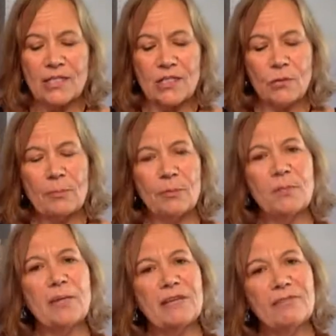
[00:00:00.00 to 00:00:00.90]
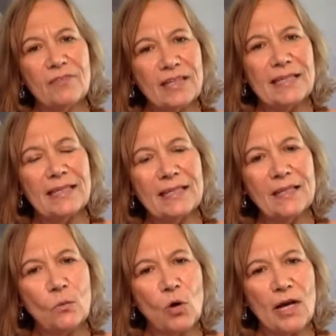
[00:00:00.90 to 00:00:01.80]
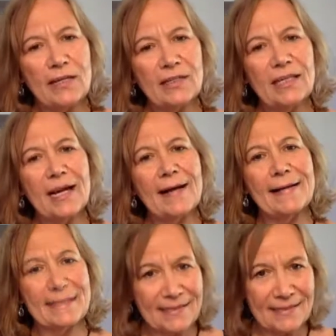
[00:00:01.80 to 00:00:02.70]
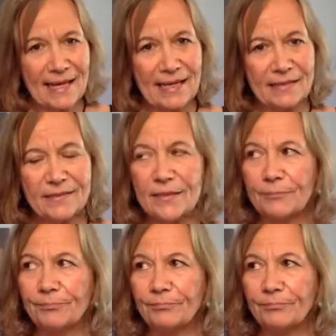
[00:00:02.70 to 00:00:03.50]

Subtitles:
So I put my feet in the water on the sand,